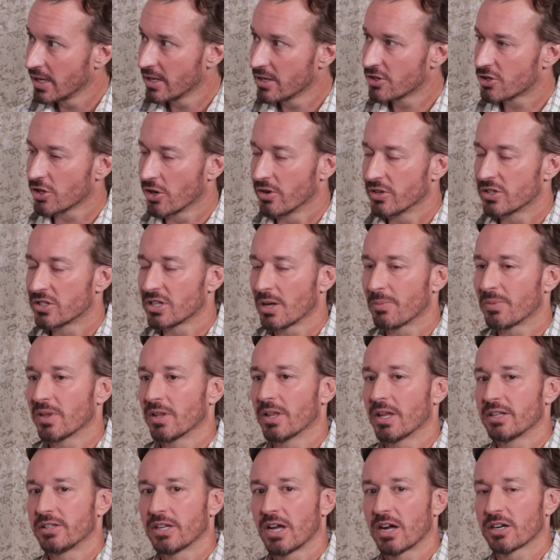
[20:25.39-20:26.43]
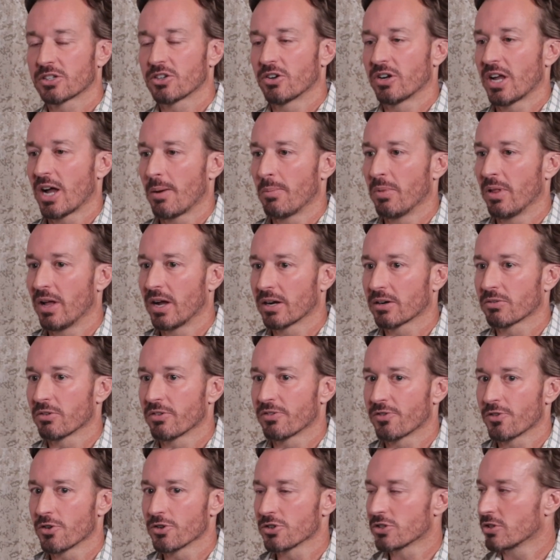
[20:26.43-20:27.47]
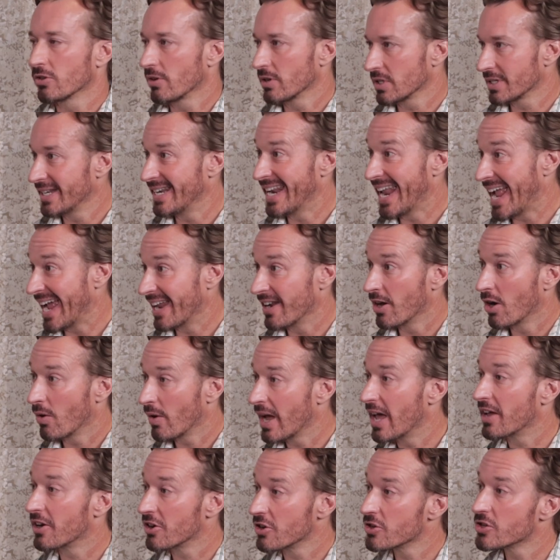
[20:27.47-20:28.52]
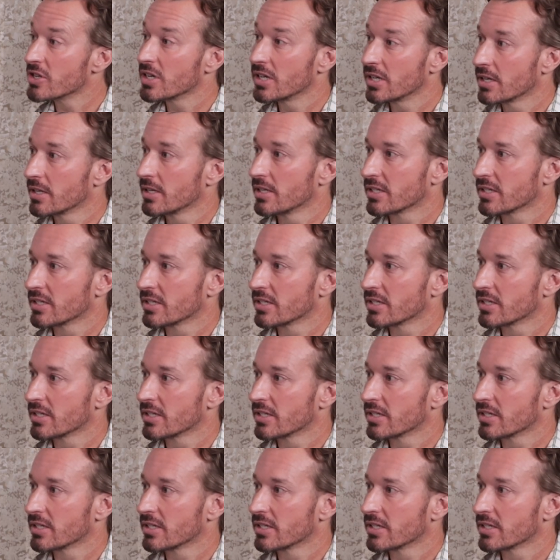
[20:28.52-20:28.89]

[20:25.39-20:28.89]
So it's something that Dr. Knobloch refers to as nano energy.